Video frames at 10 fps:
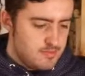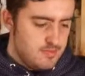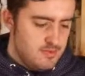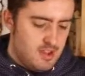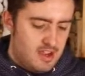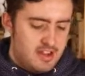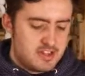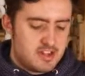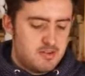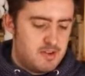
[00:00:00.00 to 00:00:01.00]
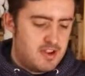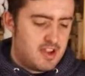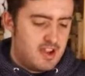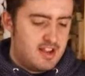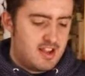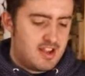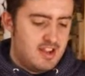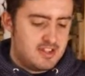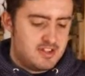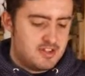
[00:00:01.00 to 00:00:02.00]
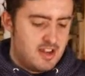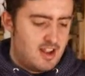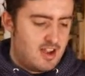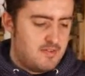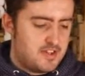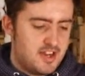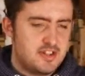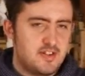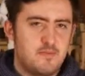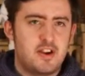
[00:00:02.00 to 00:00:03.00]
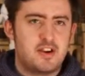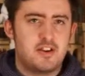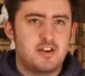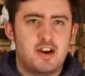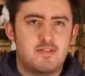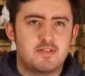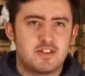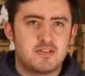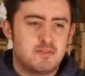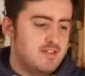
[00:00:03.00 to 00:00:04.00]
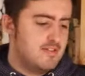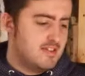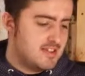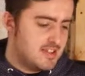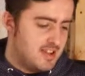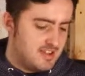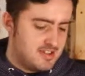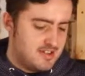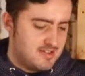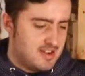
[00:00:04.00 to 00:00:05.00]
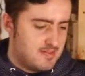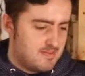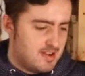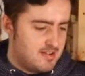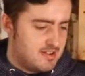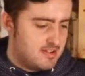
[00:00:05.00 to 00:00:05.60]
it is going to be a case, like it is just a life-changing thing they're going to have to experience. Like there's no getting around it.